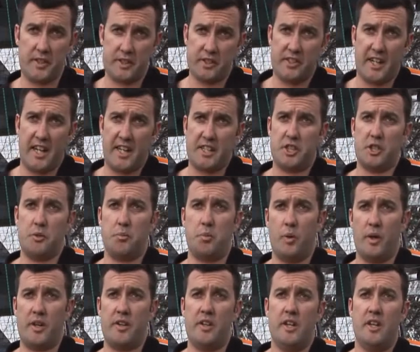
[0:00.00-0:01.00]
this staging
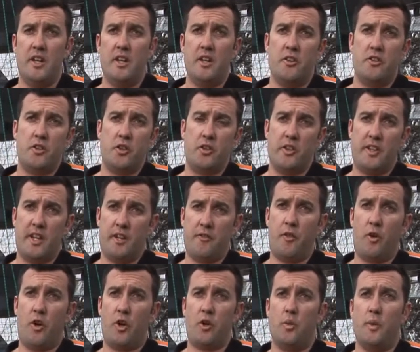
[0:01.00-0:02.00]
point to their
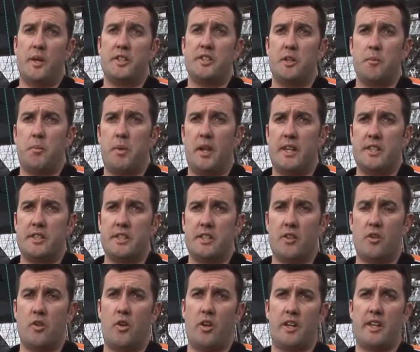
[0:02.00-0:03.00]
final resting place
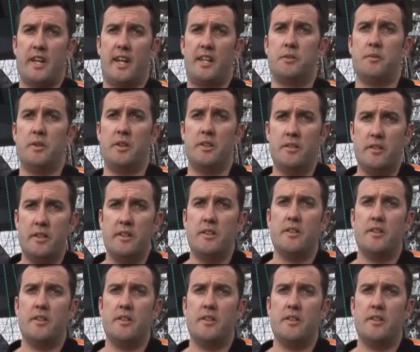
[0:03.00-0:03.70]
in the Cotter catchment.